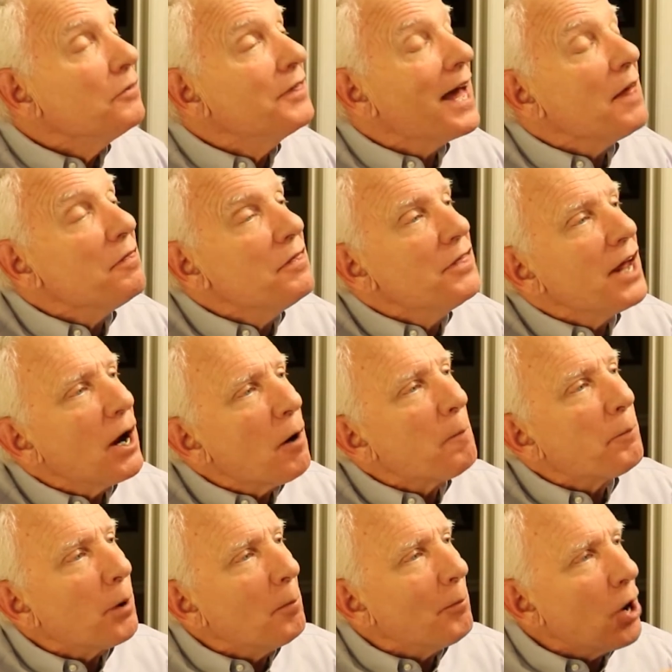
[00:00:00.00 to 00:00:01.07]
then their
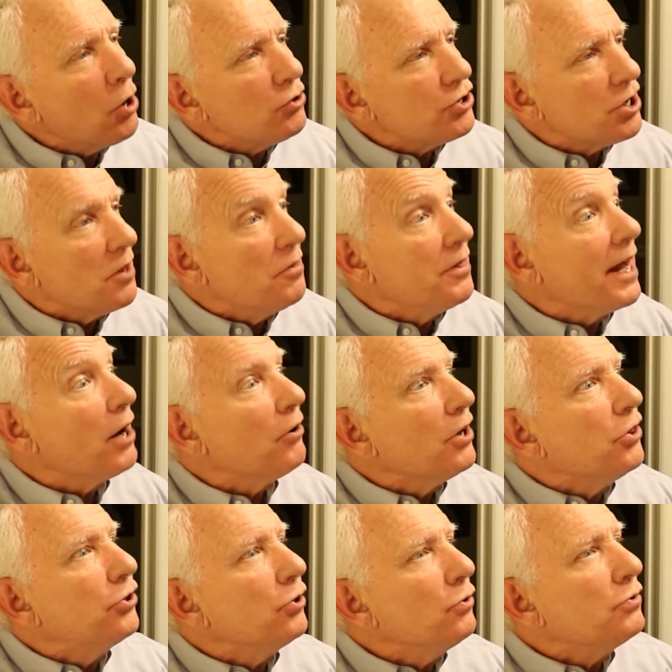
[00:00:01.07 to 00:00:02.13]
promotion, their
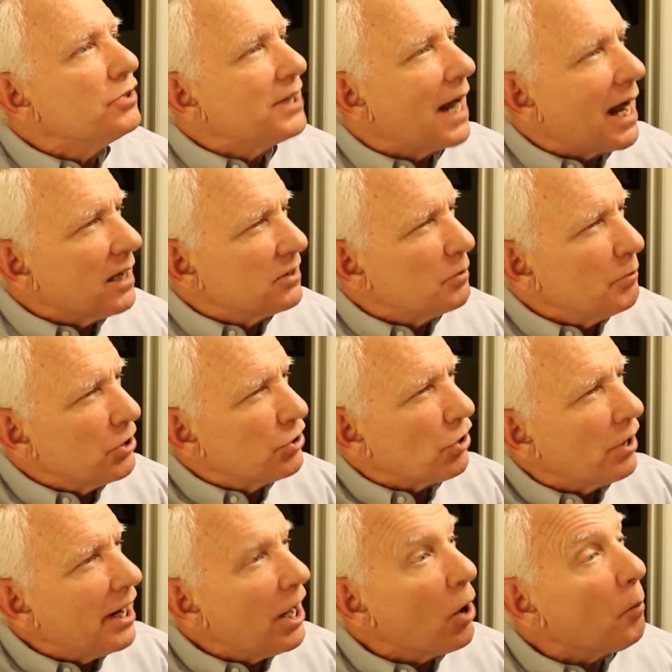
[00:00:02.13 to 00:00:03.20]
enthusiasm is
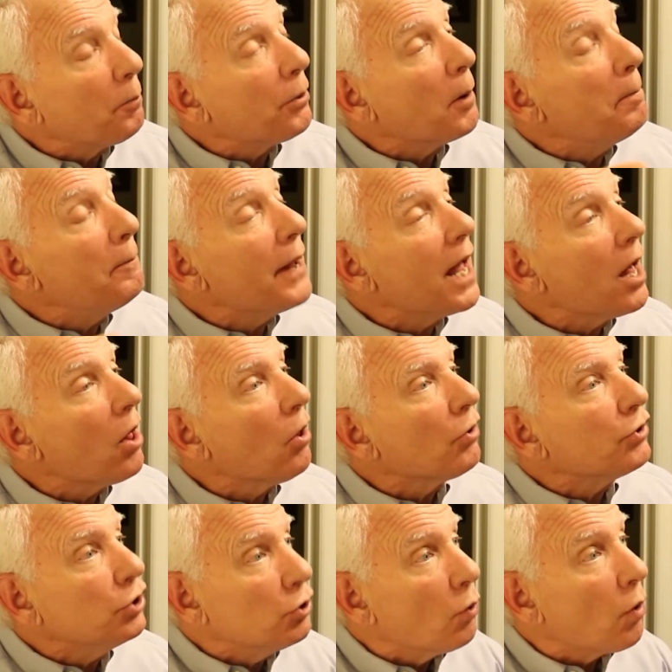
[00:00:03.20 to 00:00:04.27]
going to help
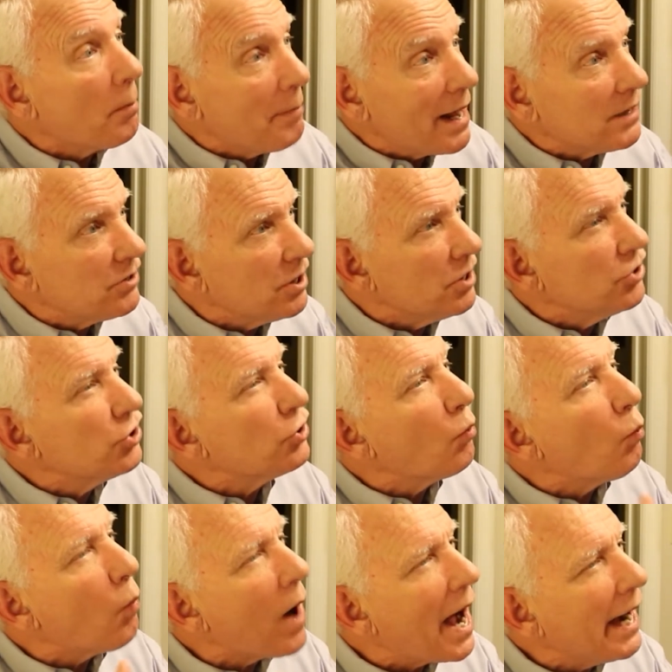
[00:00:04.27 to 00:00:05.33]
propel your message to
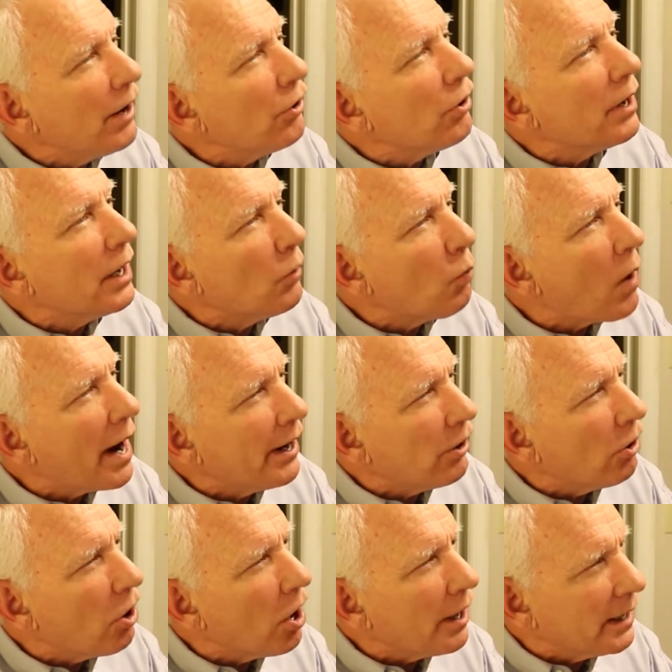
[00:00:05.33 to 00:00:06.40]
wider and
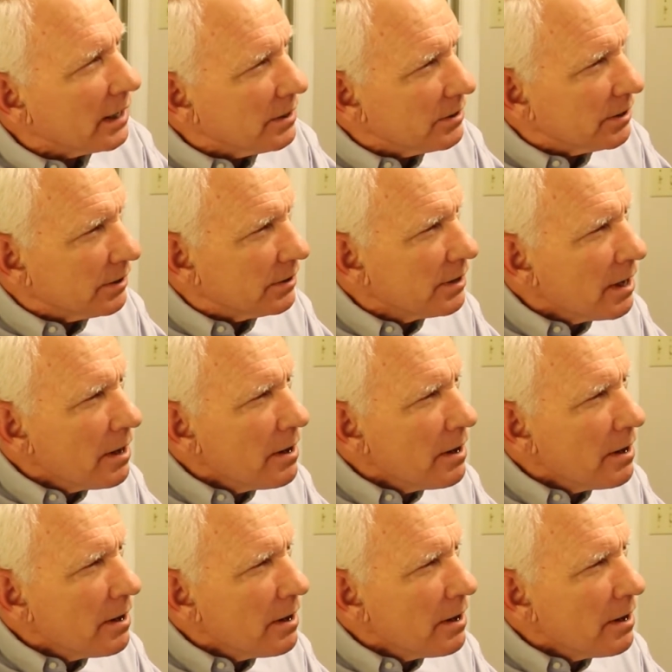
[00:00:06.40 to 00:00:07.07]
wider audiences.